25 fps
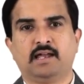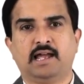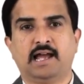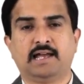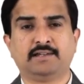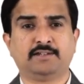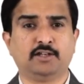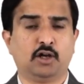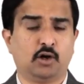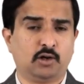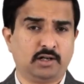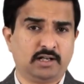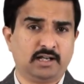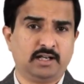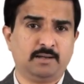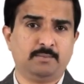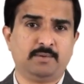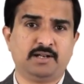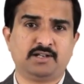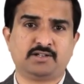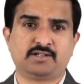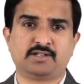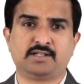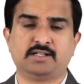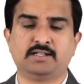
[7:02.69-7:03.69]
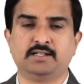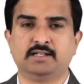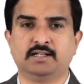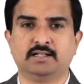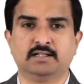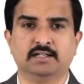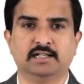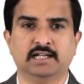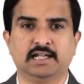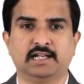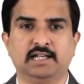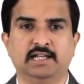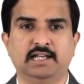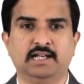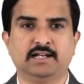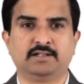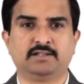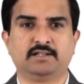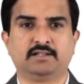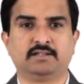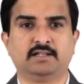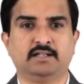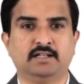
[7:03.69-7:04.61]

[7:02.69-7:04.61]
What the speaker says: As I already mentioned earlier that the